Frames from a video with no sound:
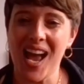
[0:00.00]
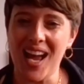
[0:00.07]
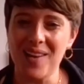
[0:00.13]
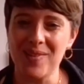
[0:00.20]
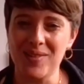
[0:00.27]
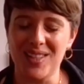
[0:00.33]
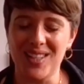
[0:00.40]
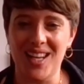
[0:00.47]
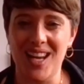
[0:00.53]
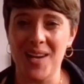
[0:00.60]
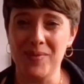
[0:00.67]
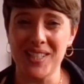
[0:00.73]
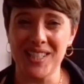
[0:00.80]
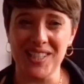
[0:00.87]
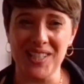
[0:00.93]

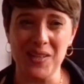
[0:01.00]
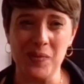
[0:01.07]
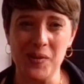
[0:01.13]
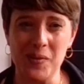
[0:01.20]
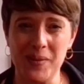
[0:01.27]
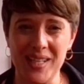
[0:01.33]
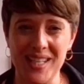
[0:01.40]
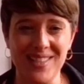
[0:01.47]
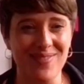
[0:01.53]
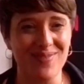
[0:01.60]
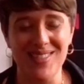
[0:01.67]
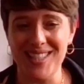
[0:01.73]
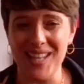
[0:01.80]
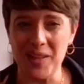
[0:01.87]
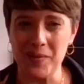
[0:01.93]
Amnesty will be
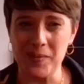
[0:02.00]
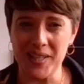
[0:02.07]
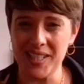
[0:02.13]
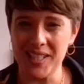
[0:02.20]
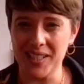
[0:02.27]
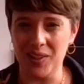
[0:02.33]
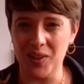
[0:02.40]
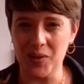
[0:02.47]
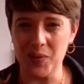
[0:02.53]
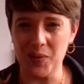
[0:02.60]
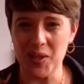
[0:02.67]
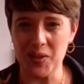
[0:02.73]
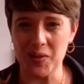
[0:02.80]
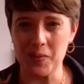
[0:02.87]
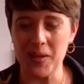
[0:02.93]
celebrating along with
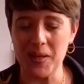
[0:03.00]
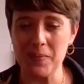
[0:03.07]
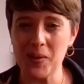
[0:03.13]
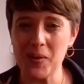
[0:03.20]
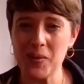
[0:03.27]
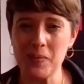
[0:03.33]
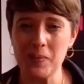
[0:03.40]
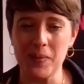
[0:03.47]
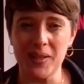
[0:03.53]
other people,